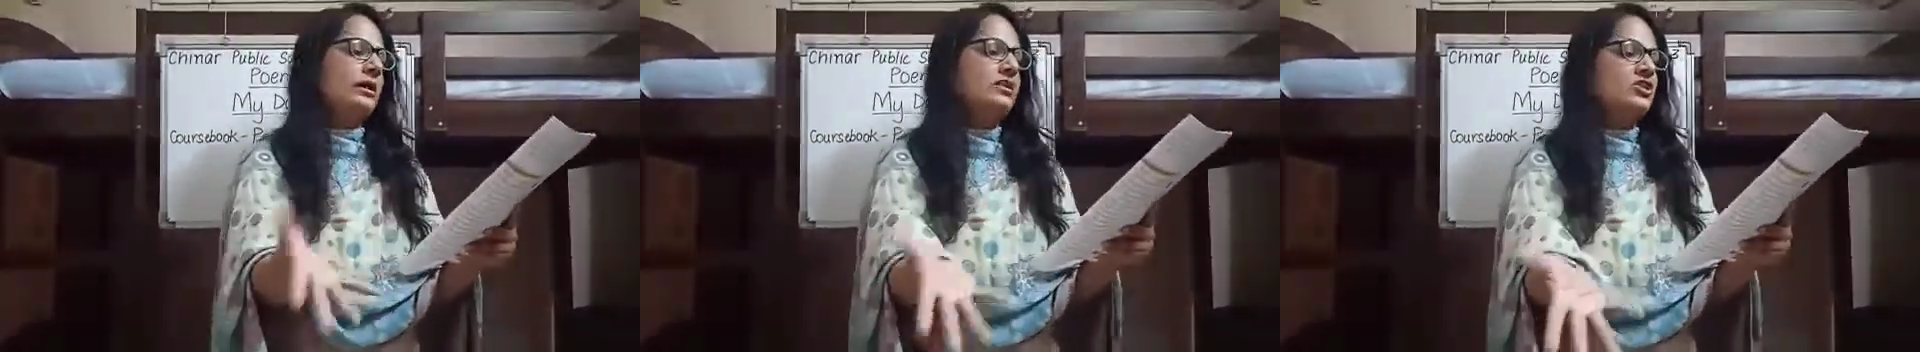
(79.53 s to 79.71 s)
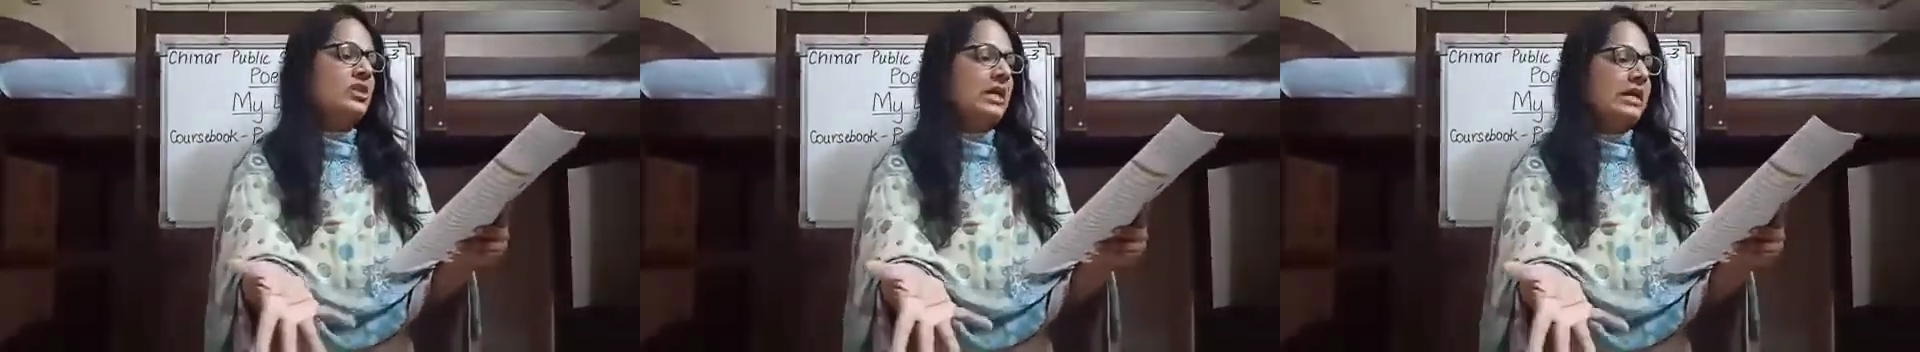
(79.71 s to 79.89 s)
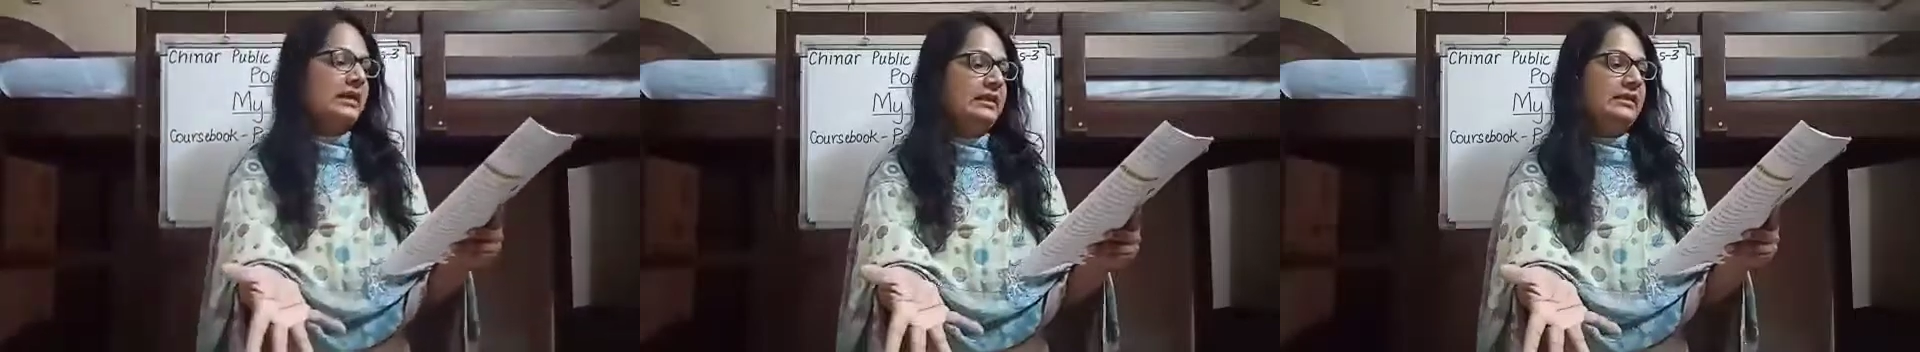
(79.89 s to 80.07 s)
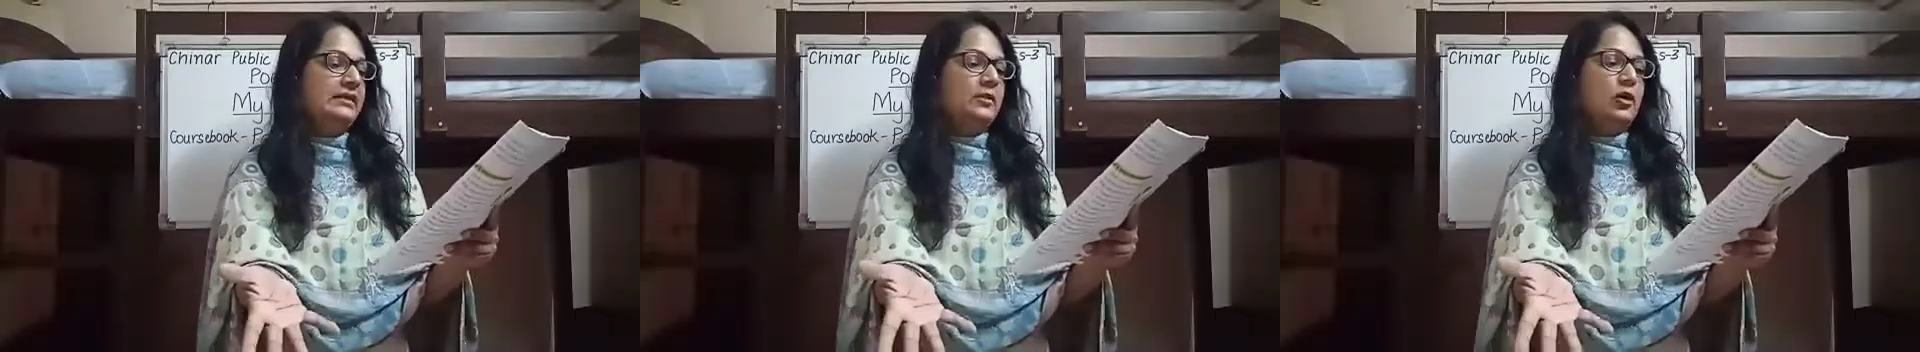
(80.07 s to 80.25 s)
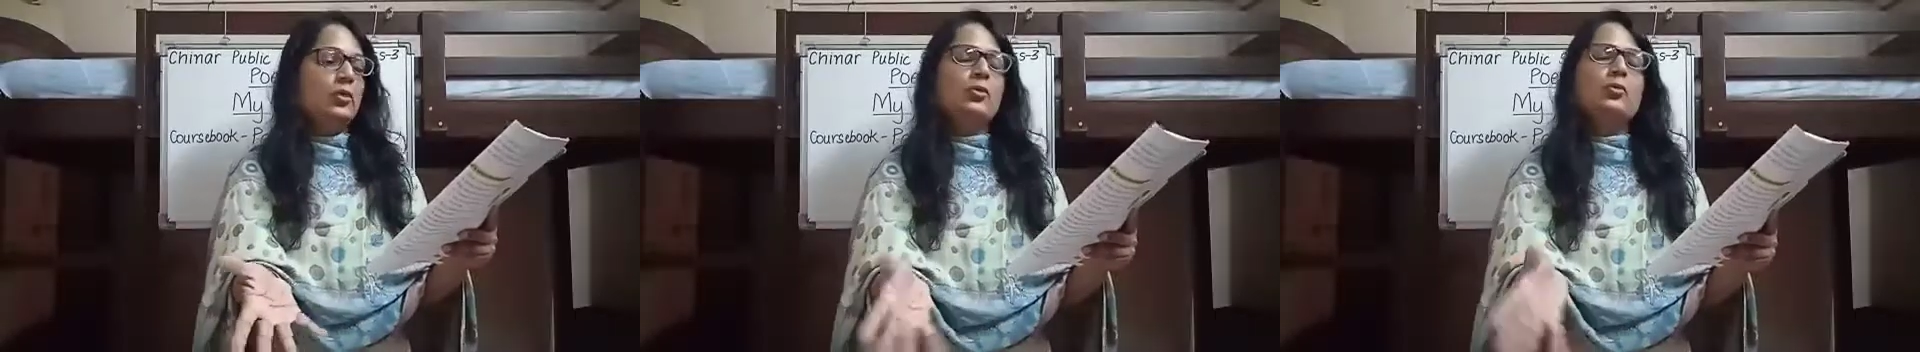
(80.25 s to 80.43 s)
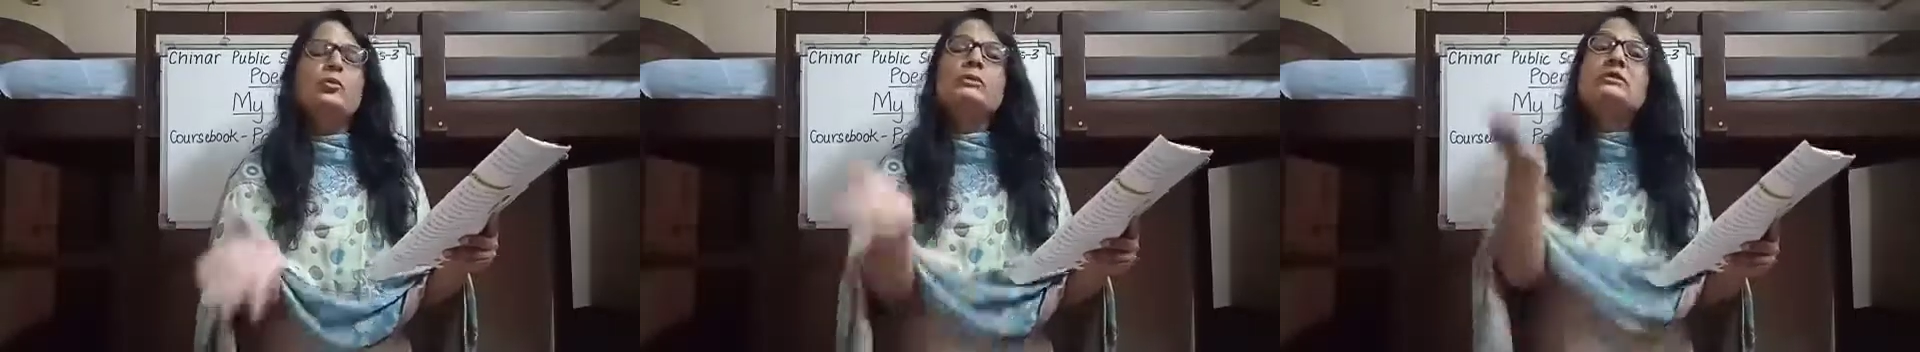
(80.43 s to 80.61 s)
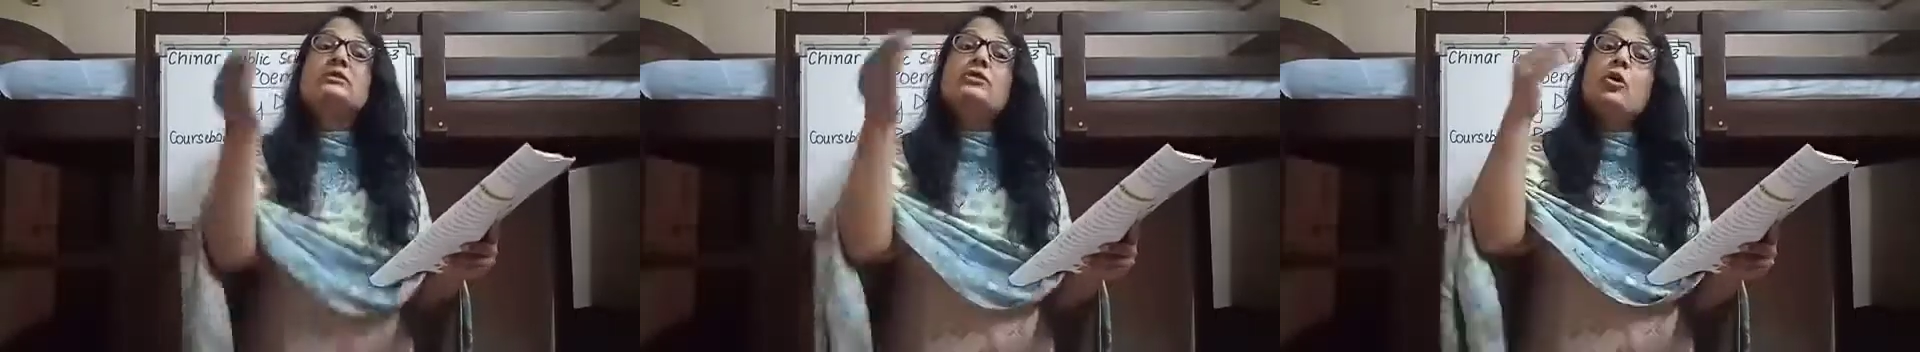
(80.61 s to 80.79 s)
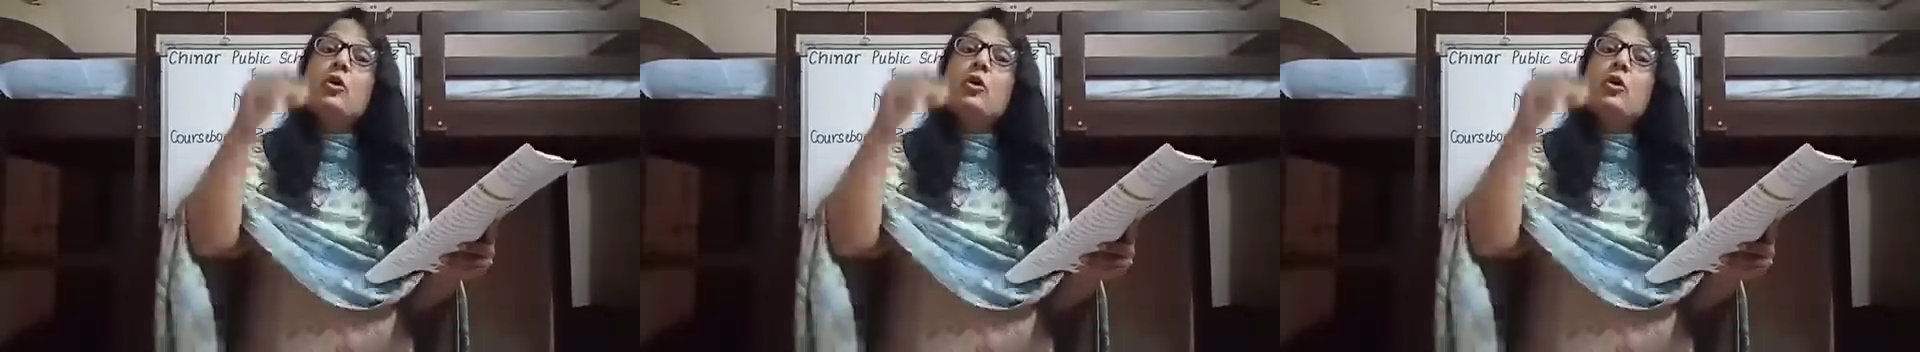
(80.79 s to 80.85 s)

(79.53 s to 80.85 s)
a shaggy dog who is